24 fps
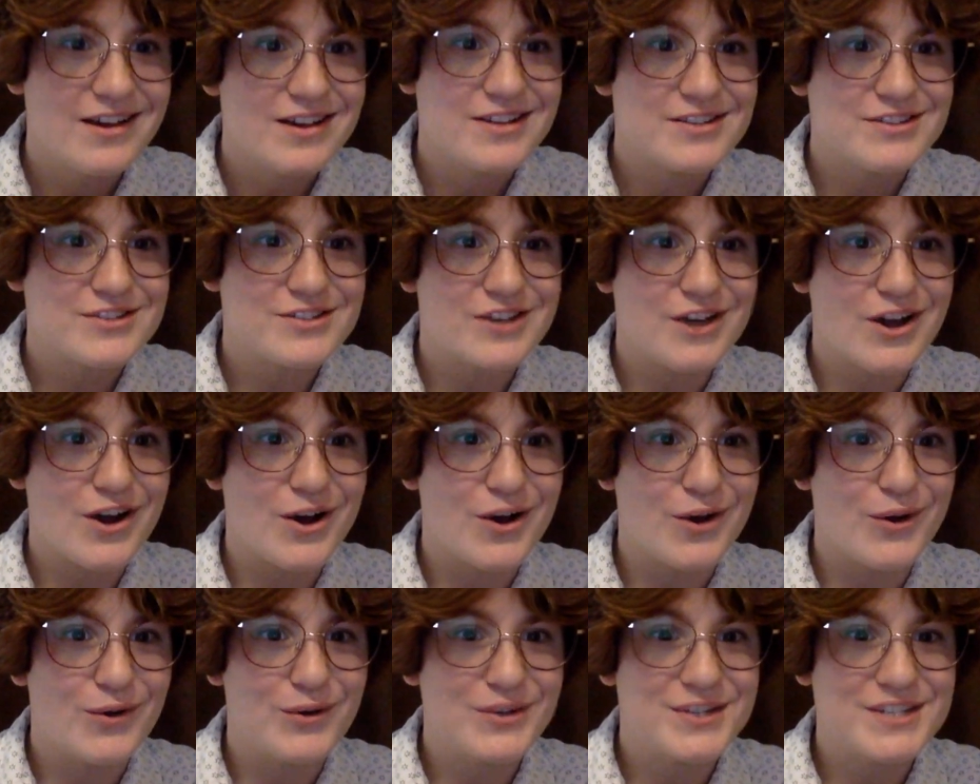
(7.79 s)

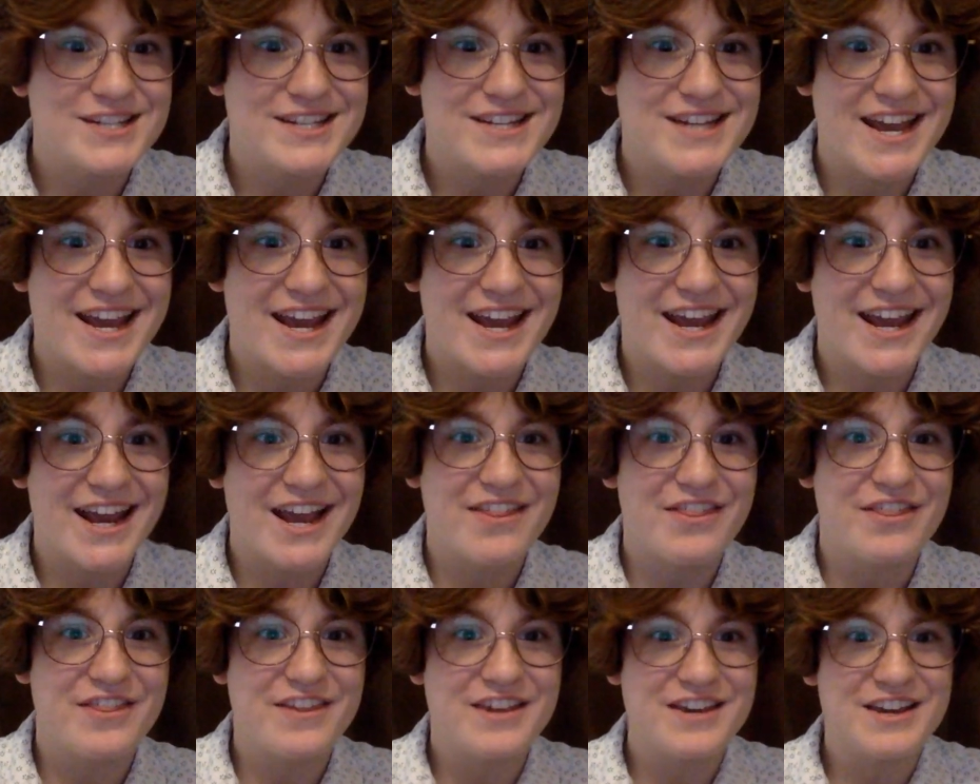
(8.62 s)
So today,
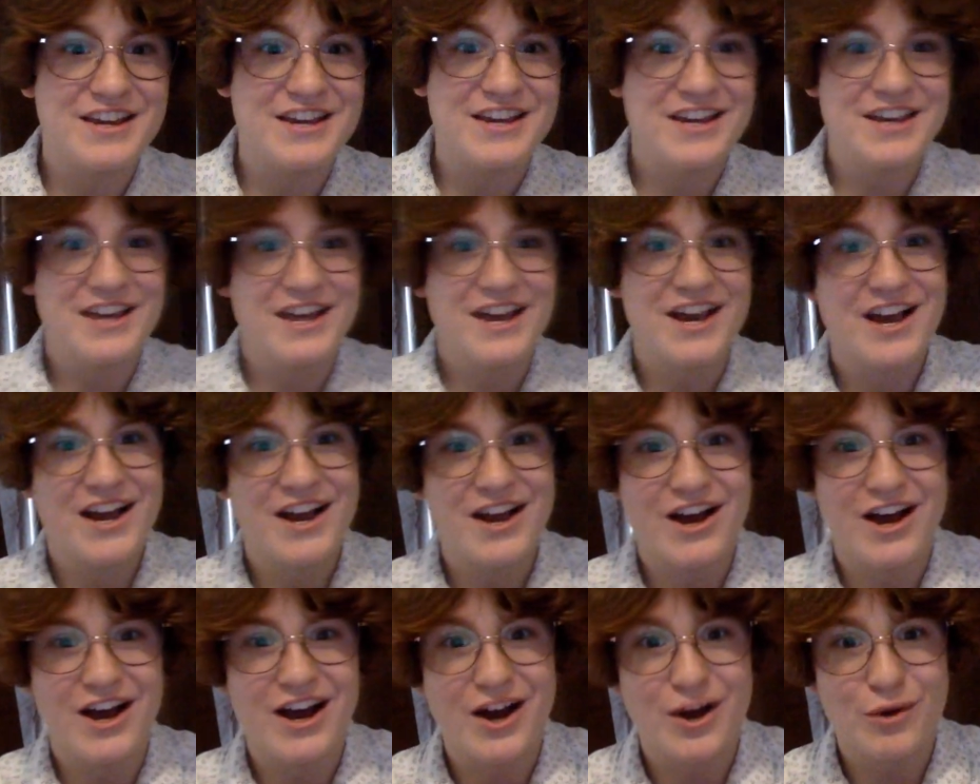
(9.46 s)
the
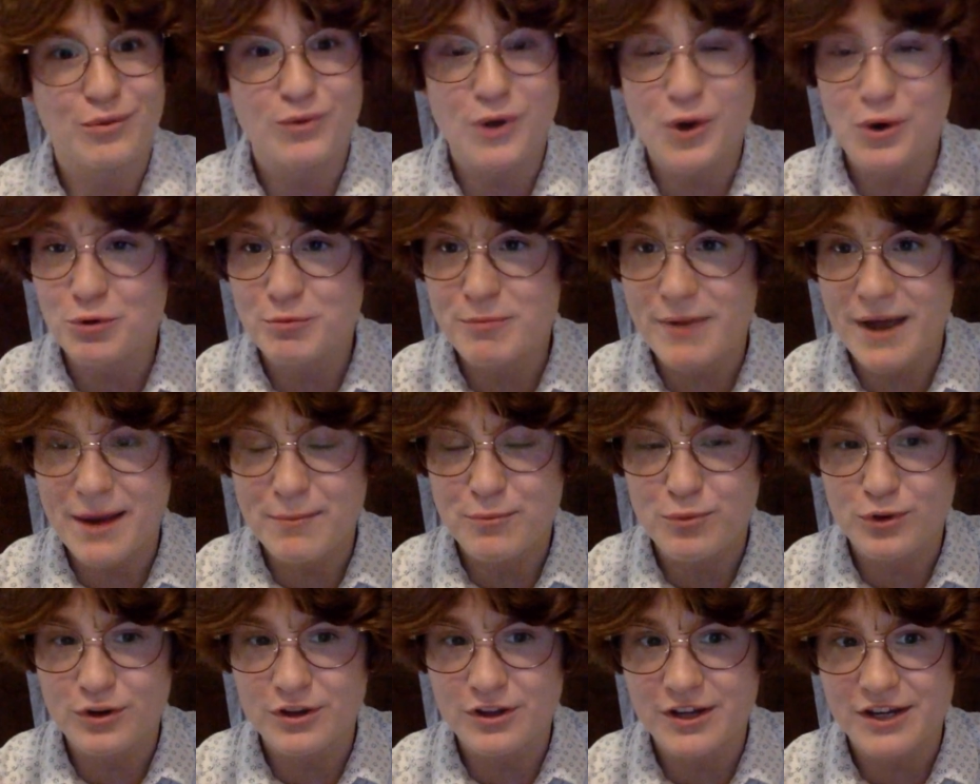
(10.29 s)
roadmap
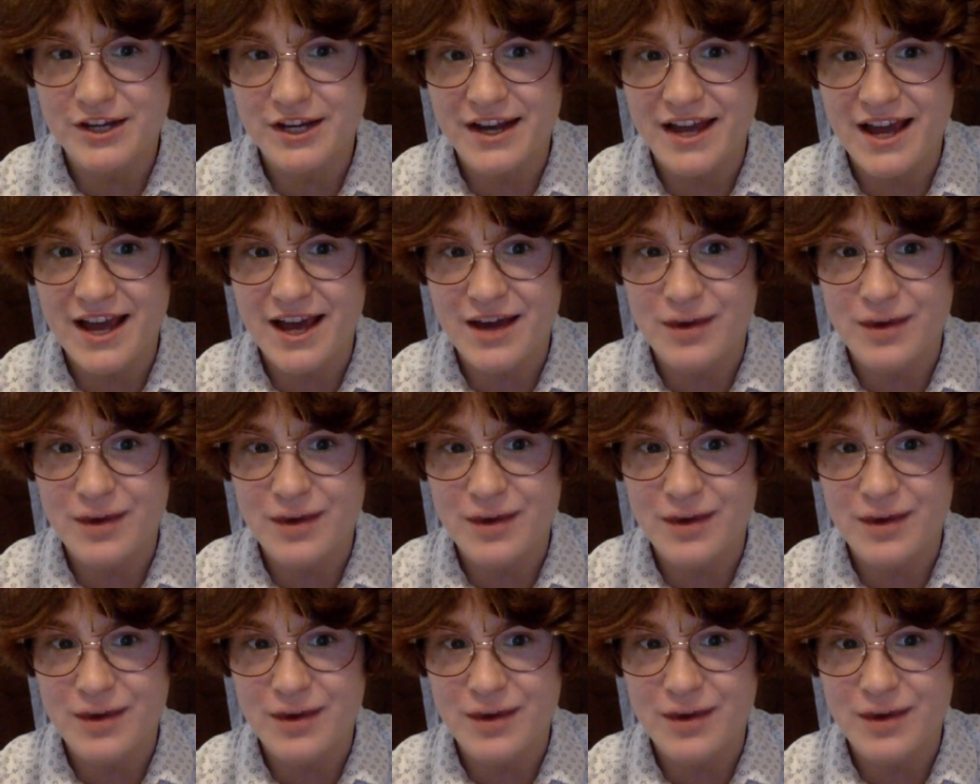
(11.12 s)
we're looking